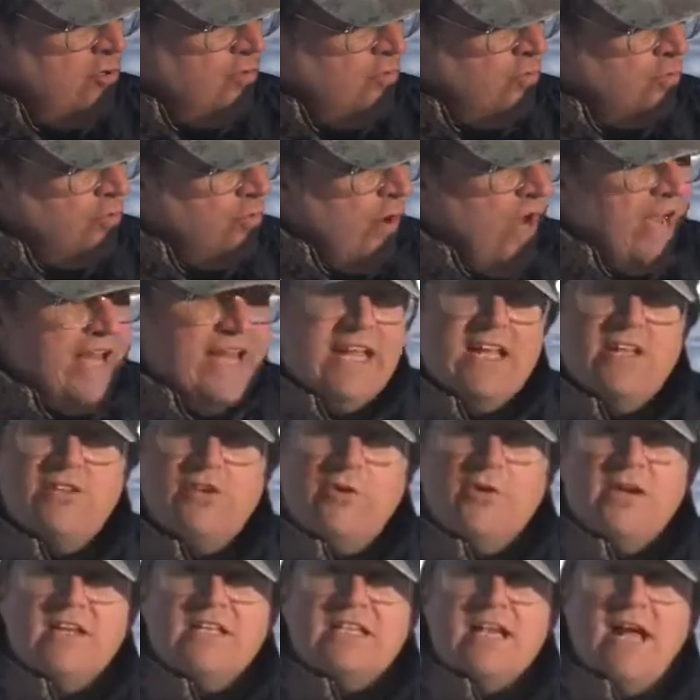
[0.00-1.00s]
Right in
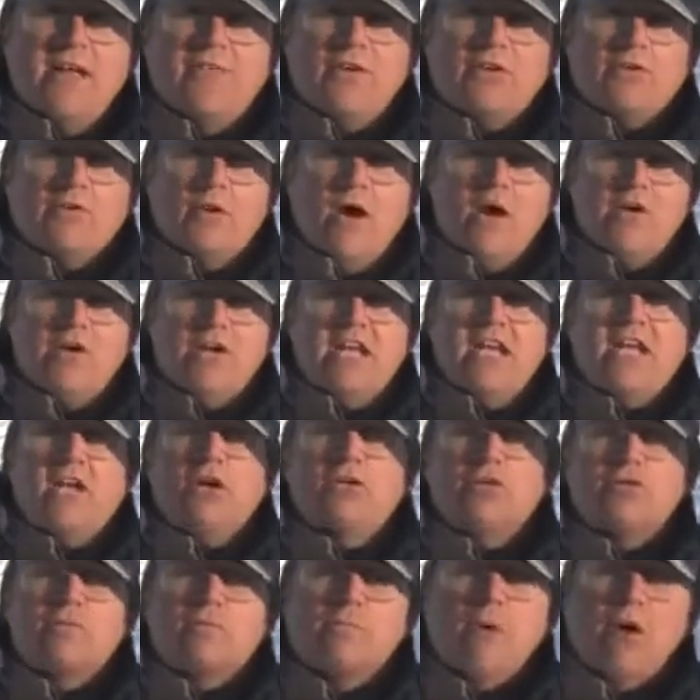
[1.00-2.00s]
there, he's on the ground, and he
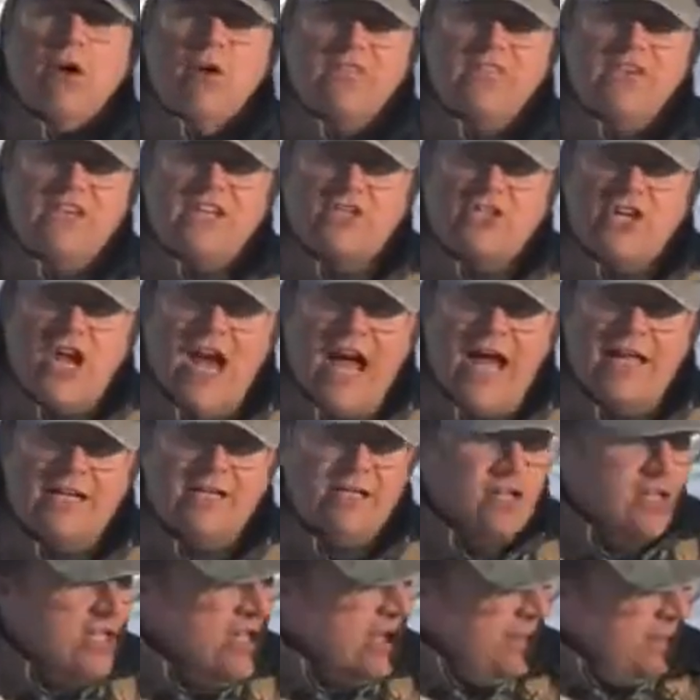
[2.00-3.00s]
goes, perfect shot,
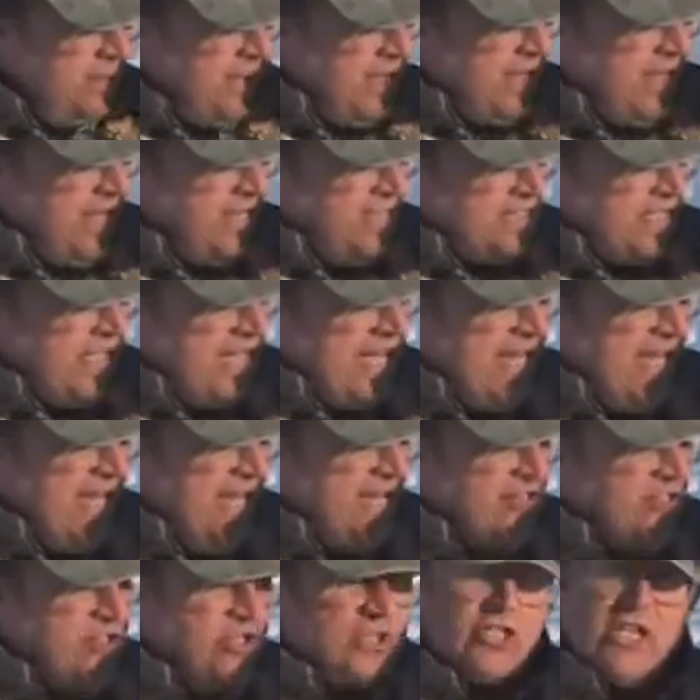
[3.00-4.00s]
because he
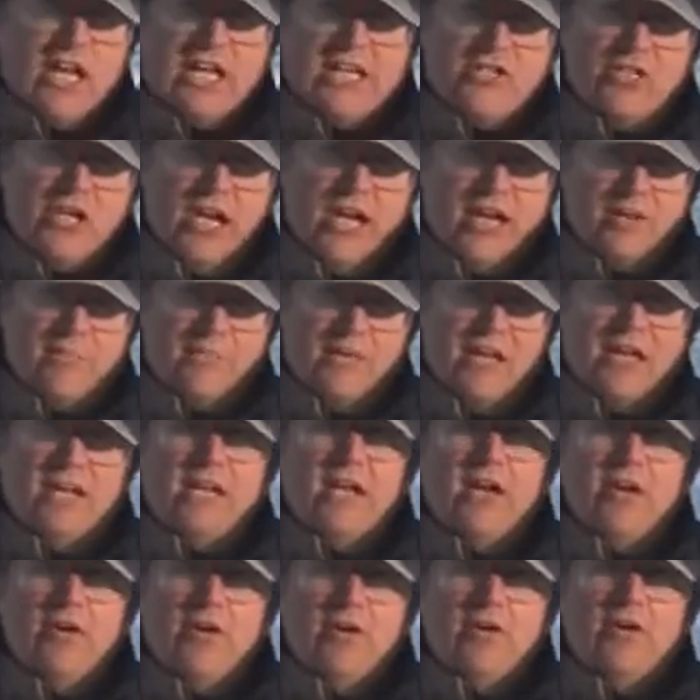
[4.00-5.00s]
hit just like Jacob did
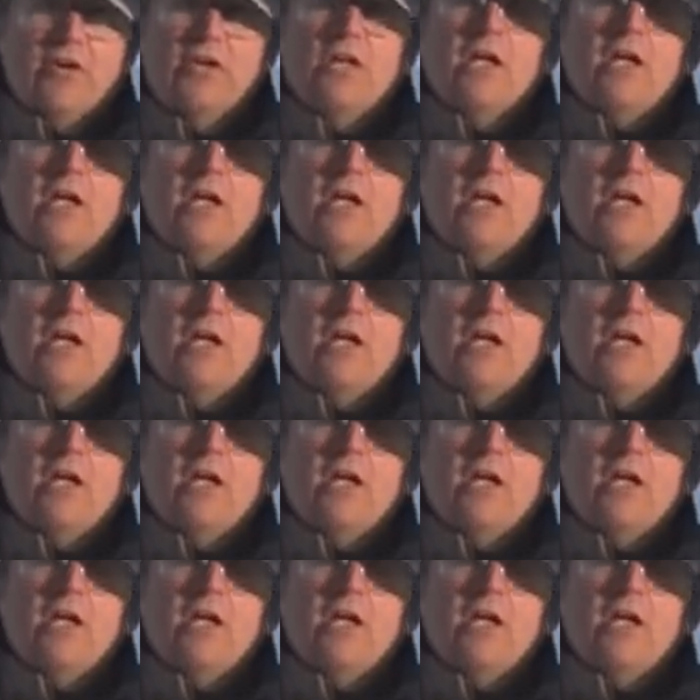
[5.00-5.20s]
here.